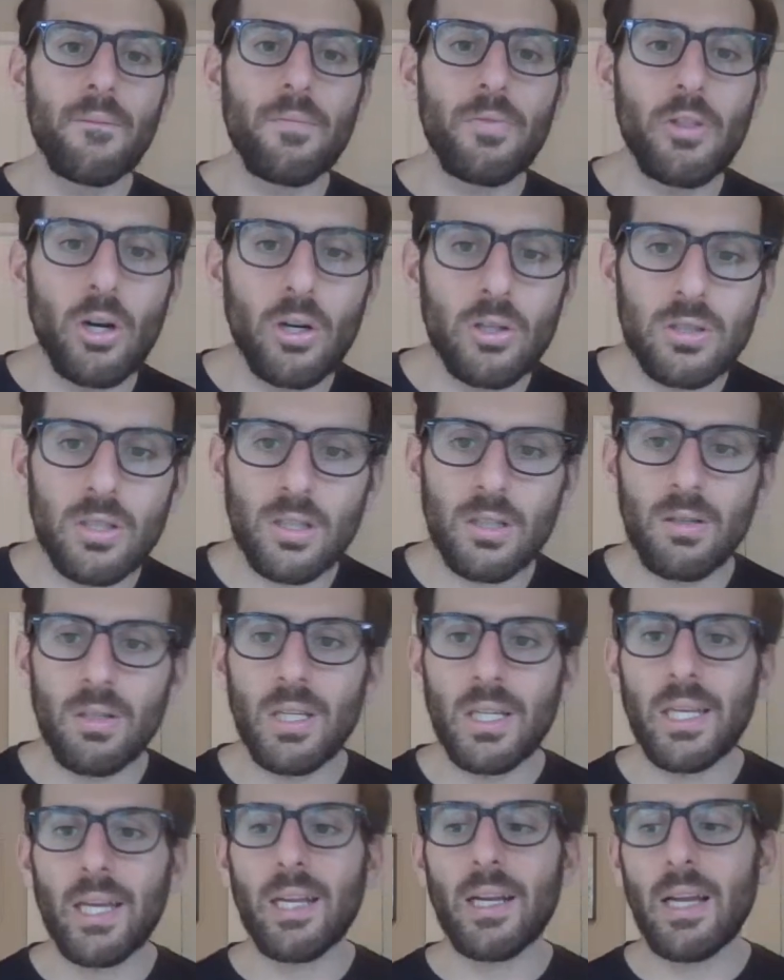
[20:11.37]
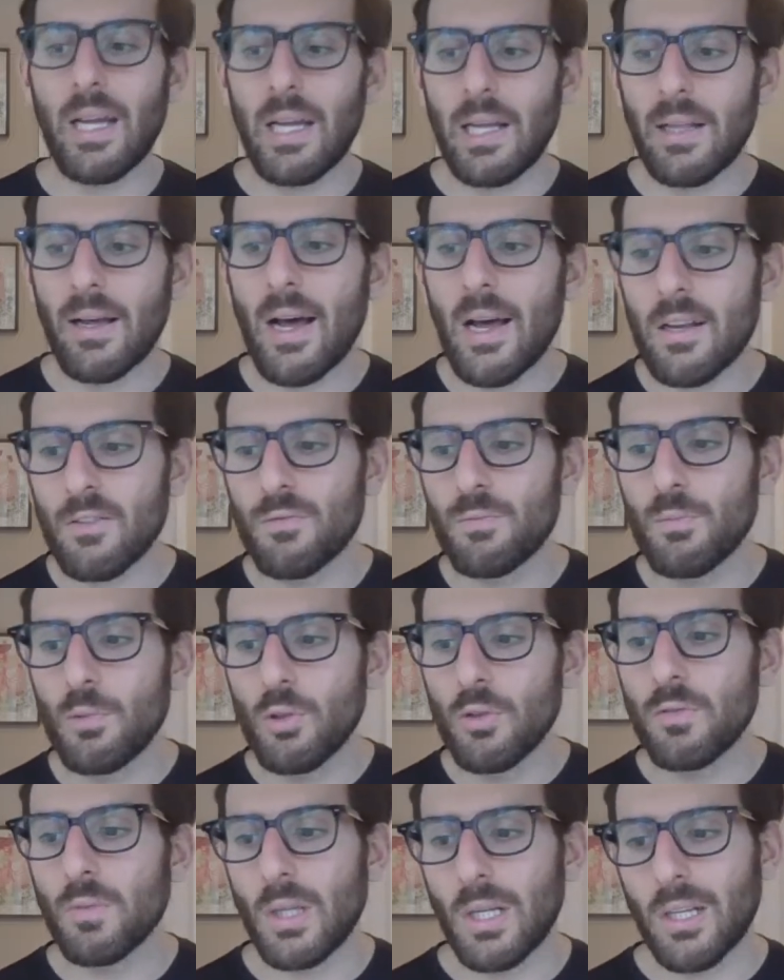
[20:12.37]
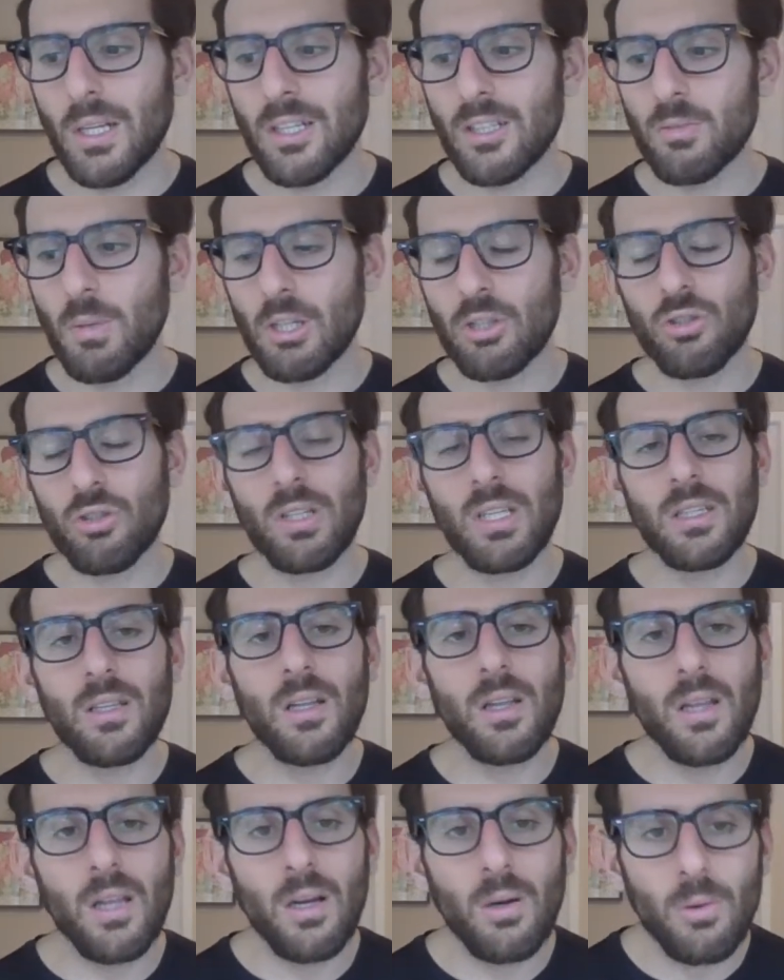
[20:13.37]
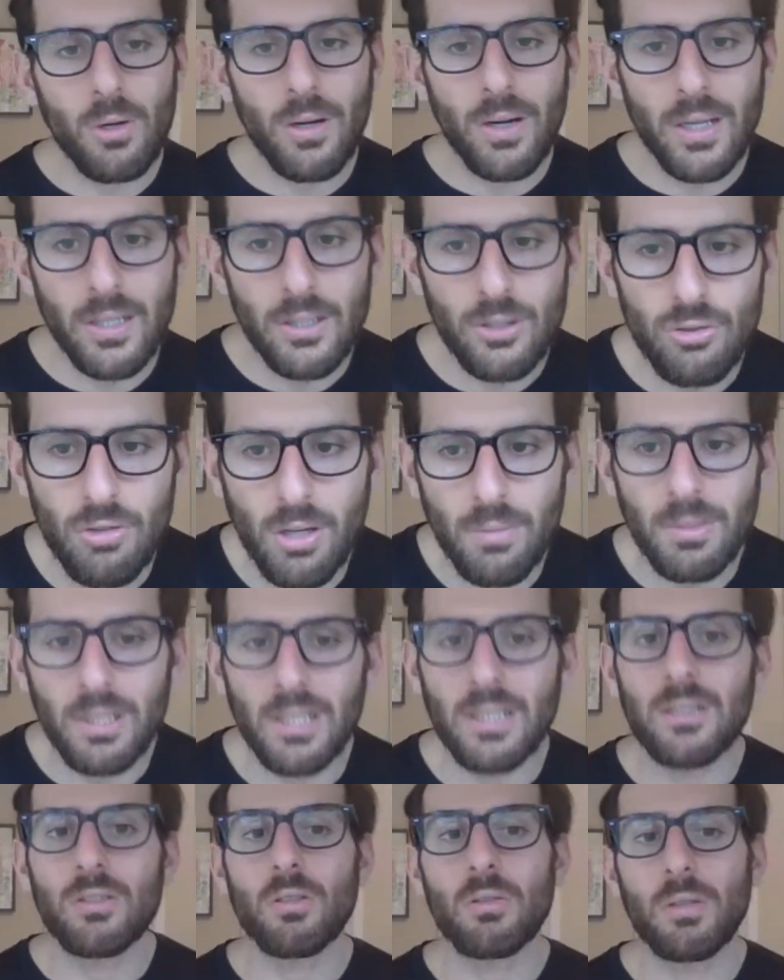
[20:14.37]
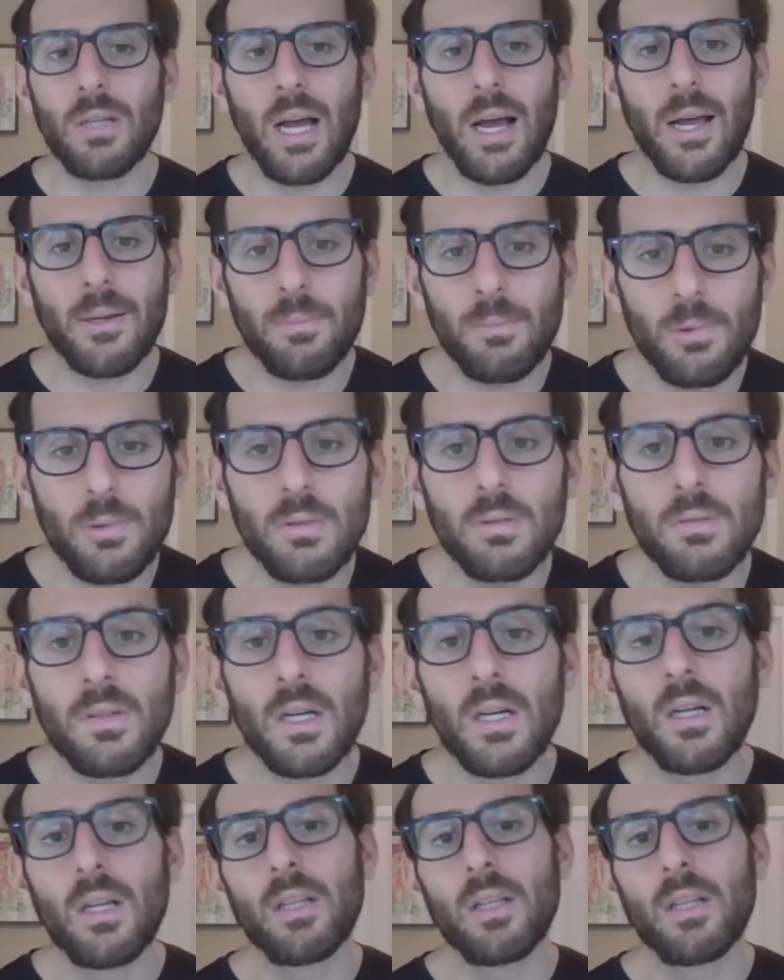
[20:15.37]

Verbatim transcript: those are going to get a lot of movement, and especially in the lower extremities. So got to move.